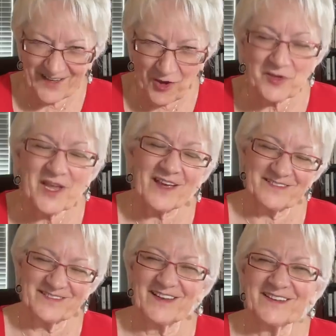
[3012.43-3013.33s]
Oh yeah,
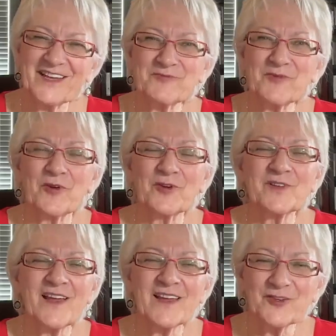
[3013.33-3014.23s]
yeah, that work. Yeah,